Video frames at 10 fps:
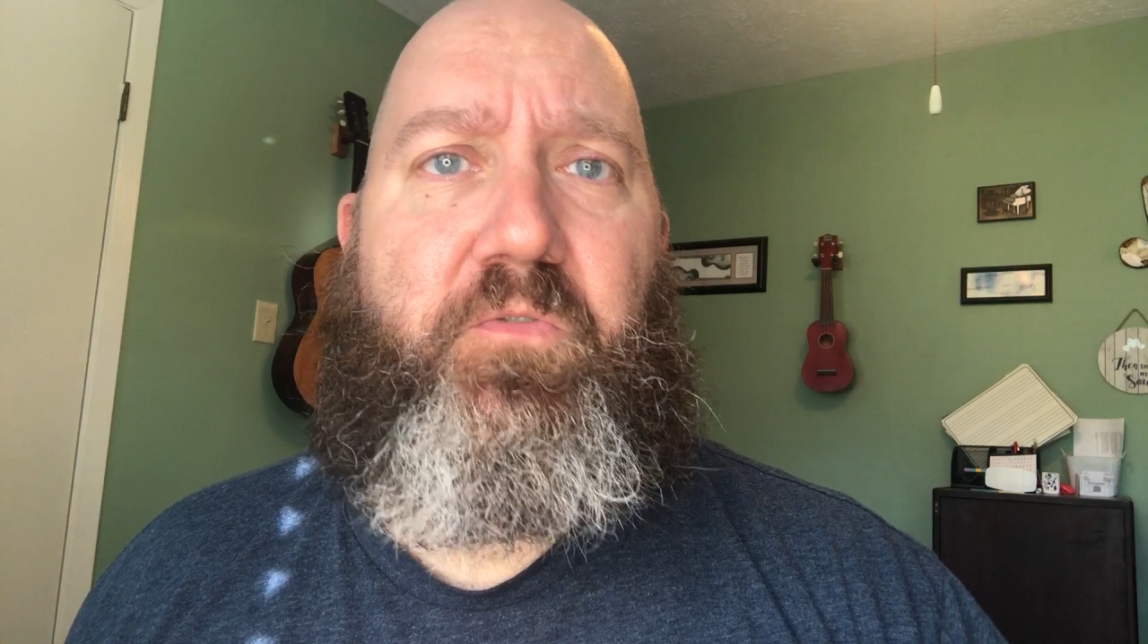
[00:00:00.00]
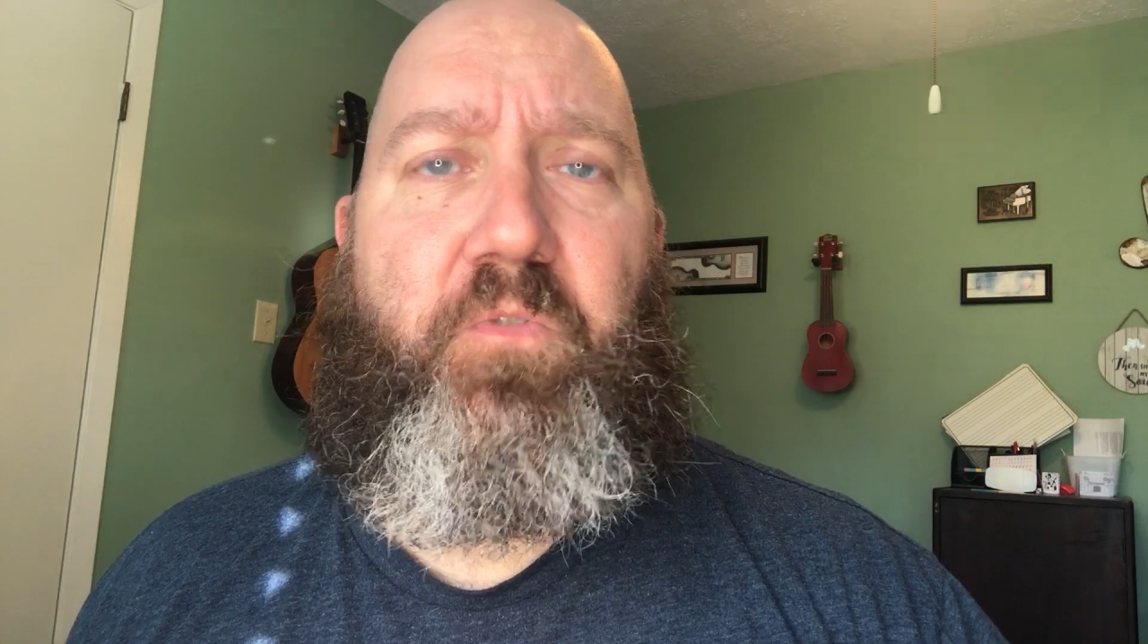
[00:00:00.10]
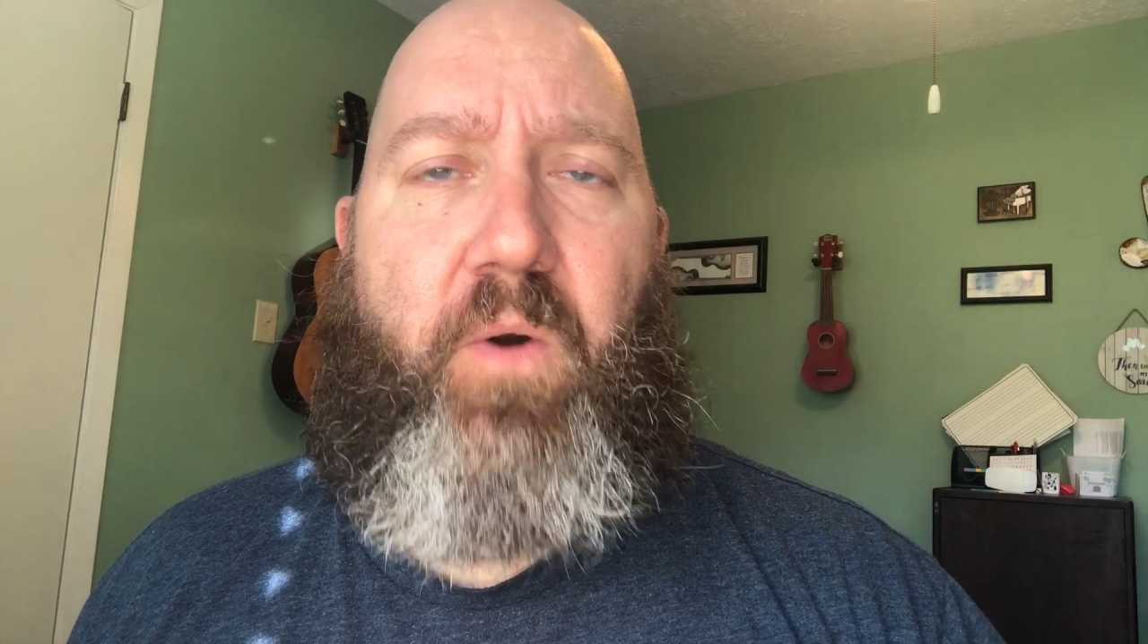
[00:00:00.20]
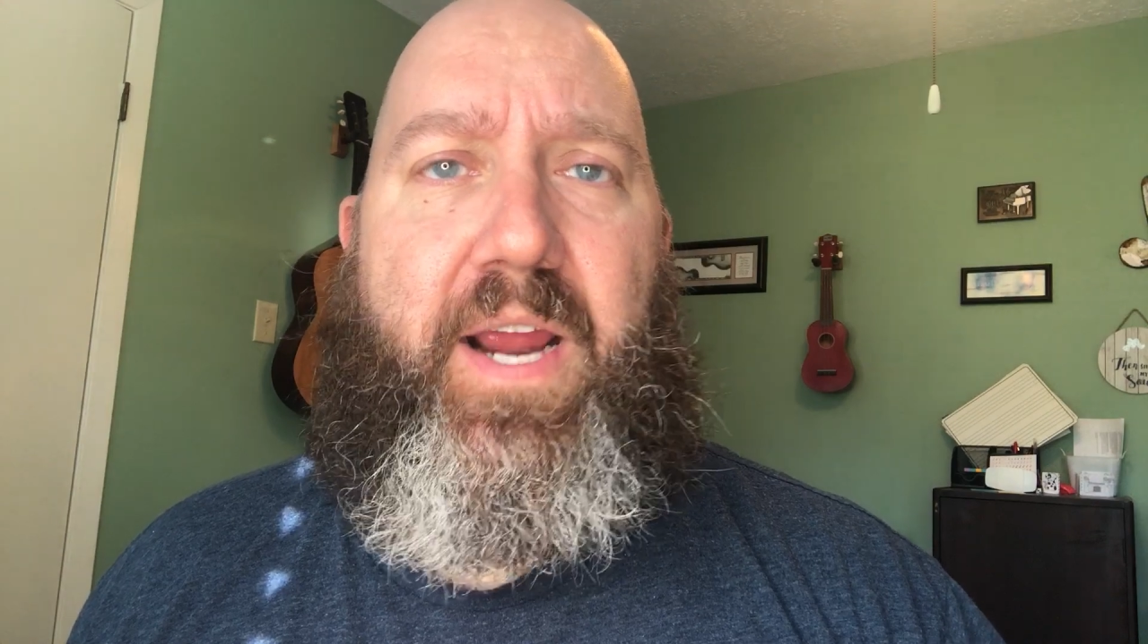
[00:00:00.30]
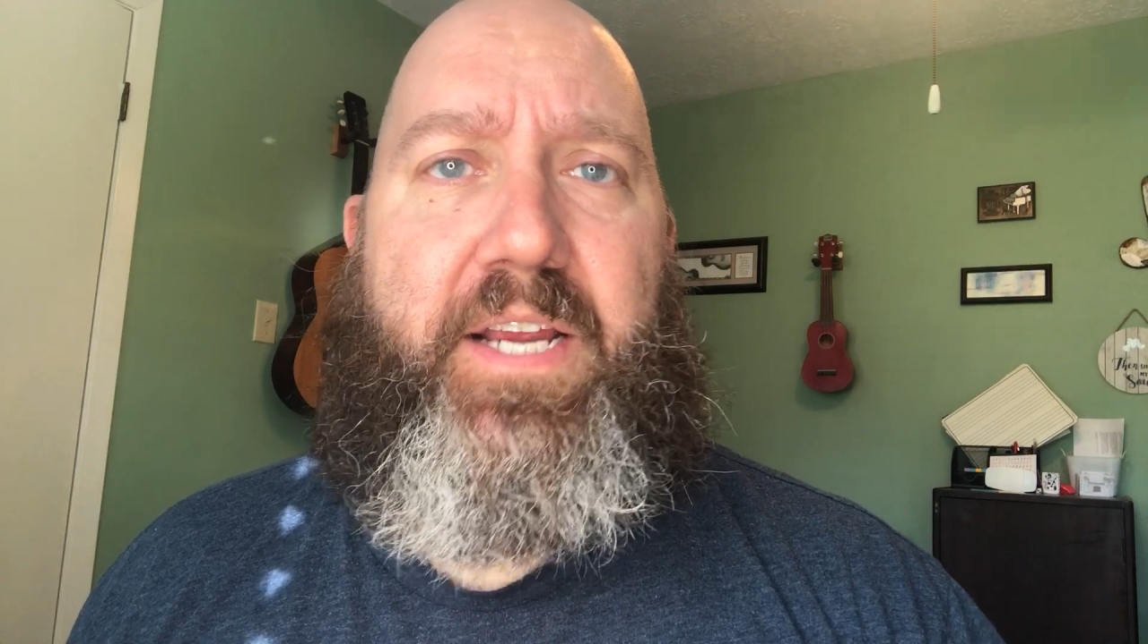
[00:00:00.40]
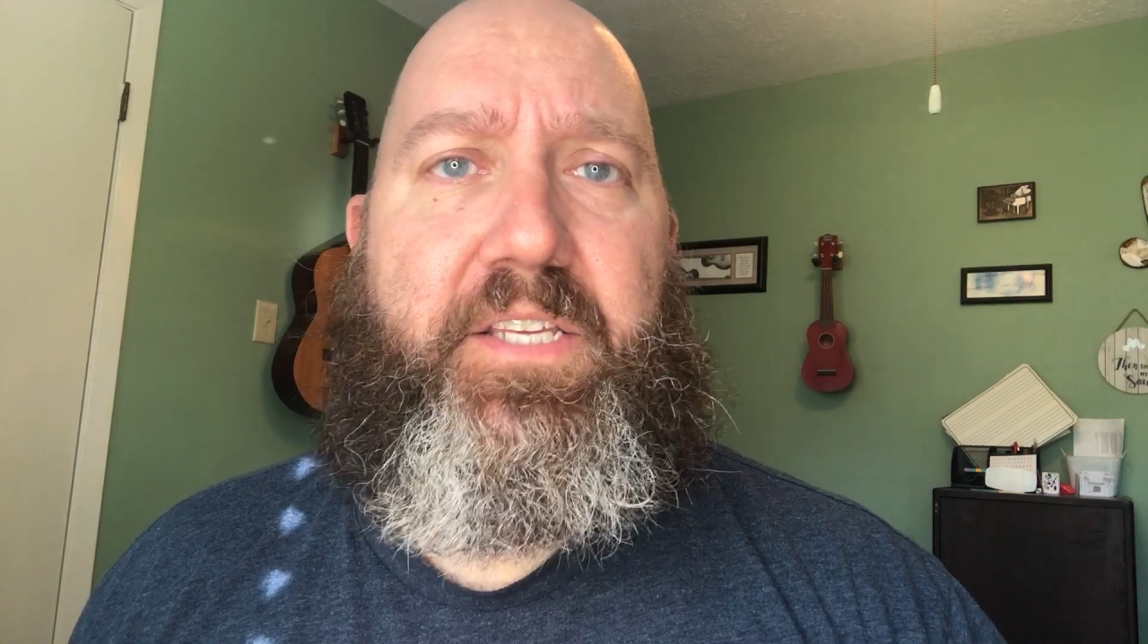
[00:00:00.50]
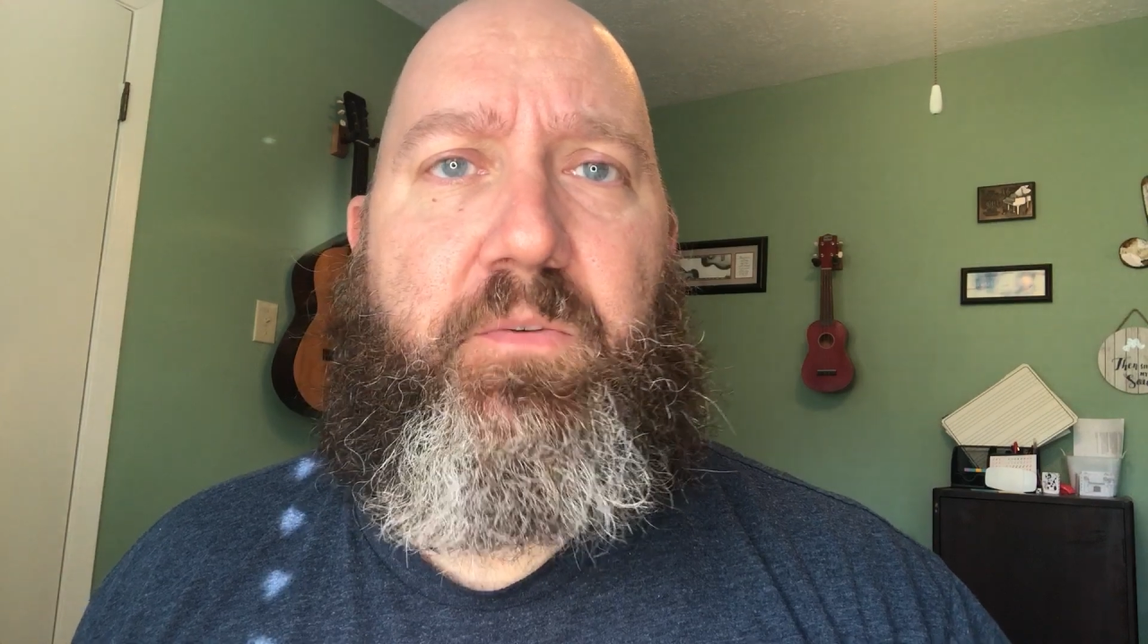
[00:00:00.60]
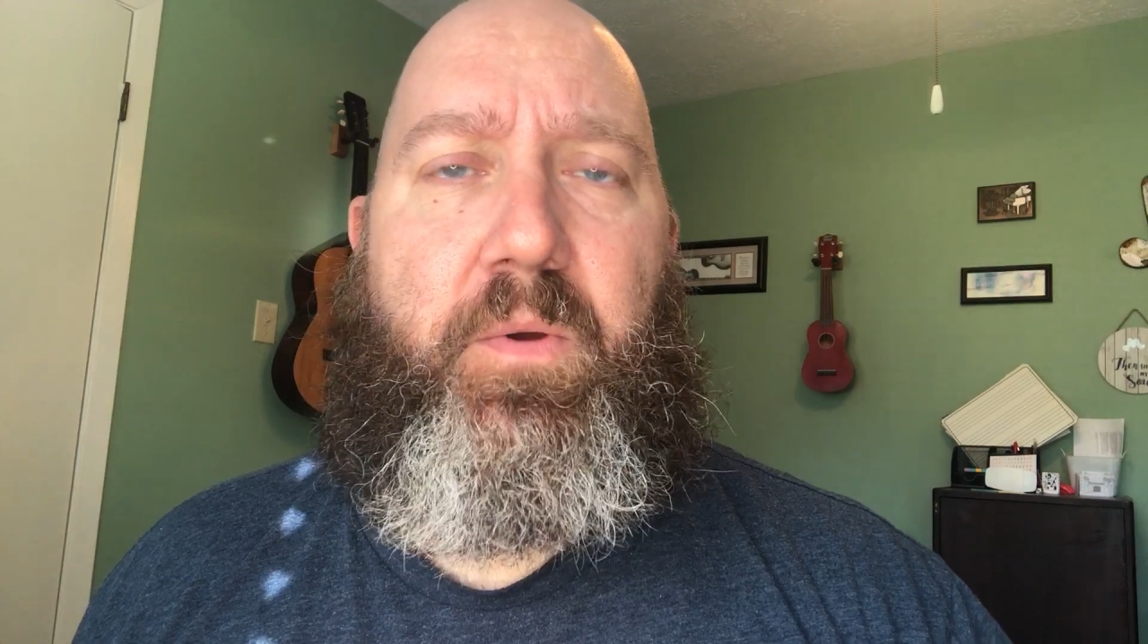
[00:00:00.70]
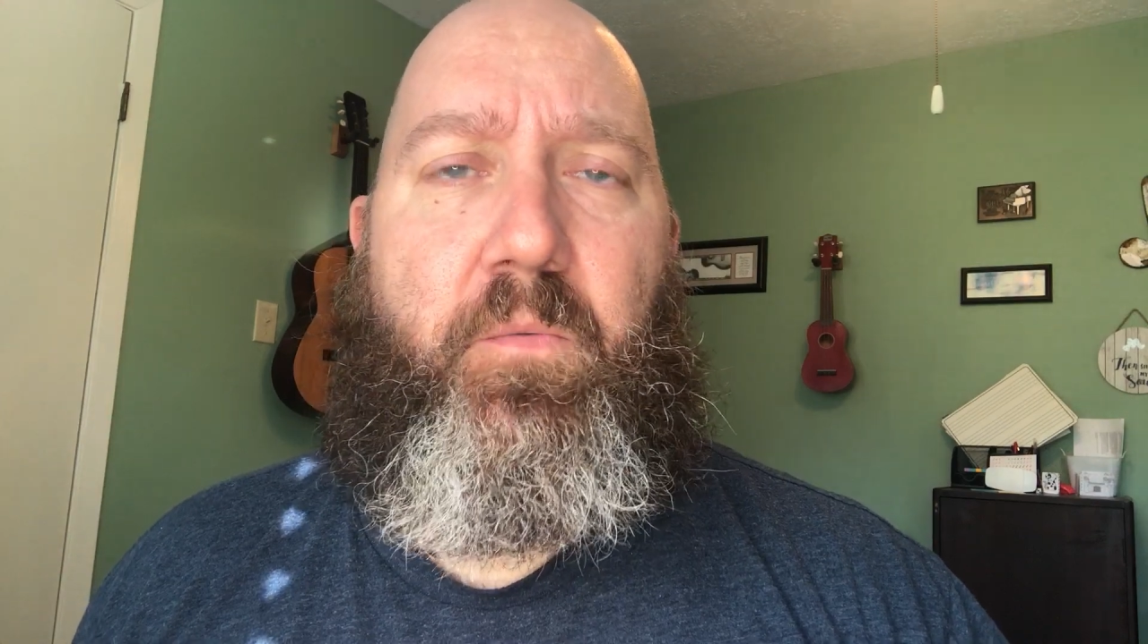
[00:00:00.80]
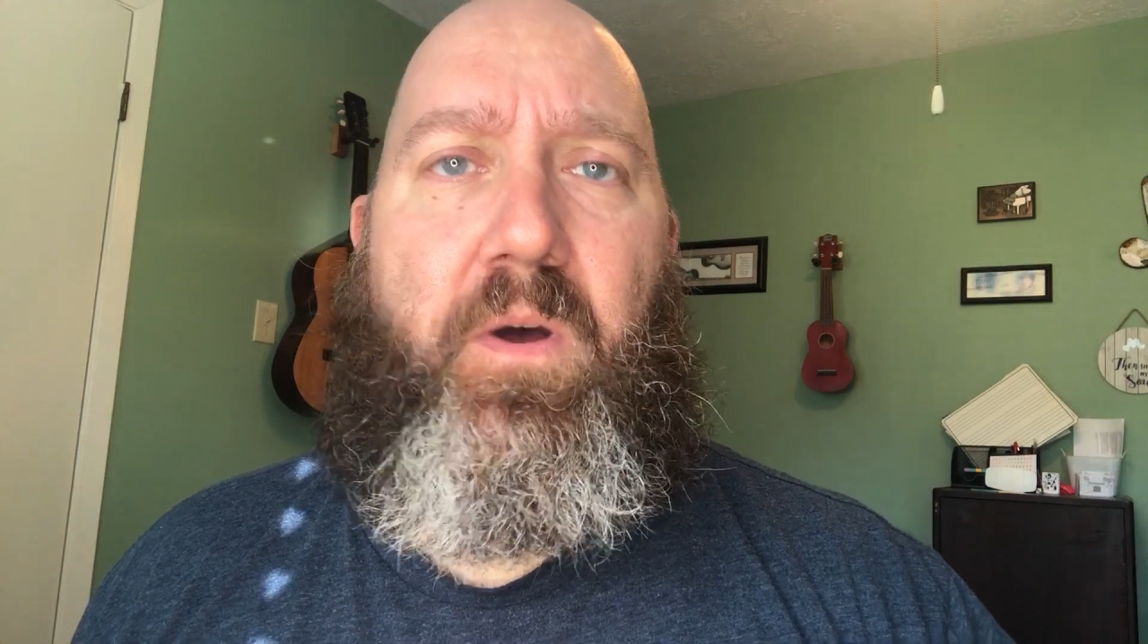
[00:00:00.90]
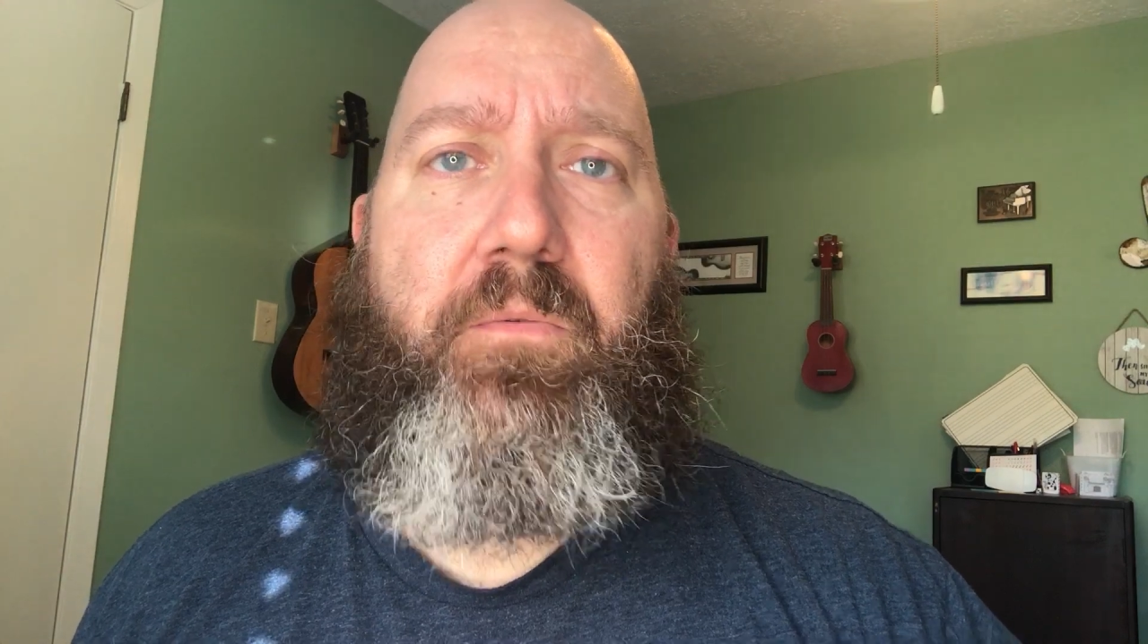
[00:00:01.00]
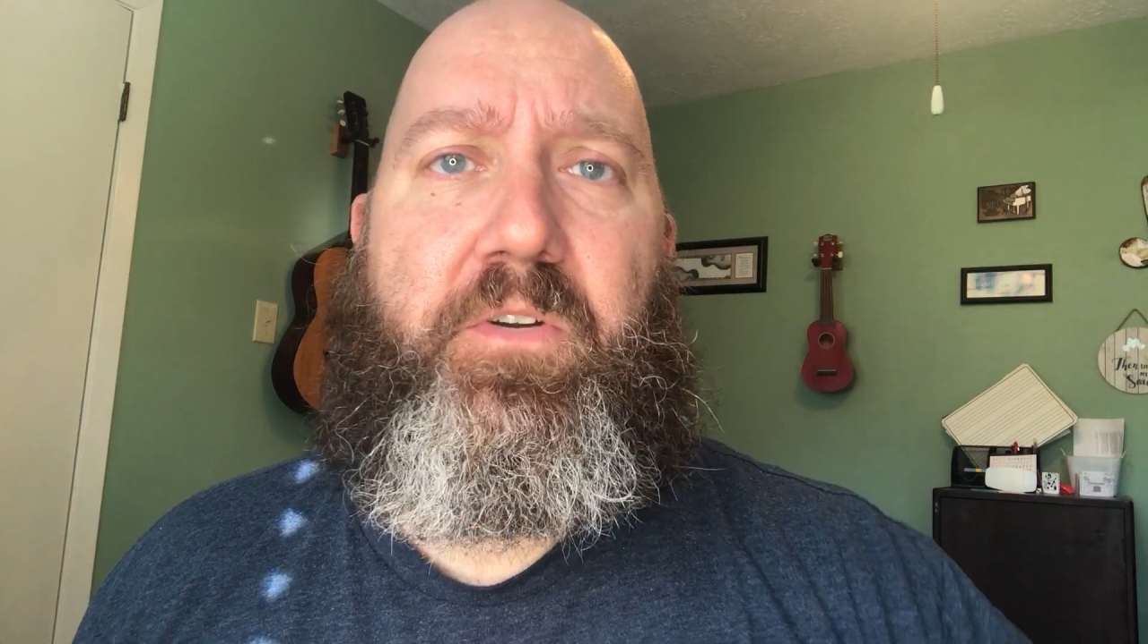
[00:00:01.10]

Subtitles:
phrase that we want,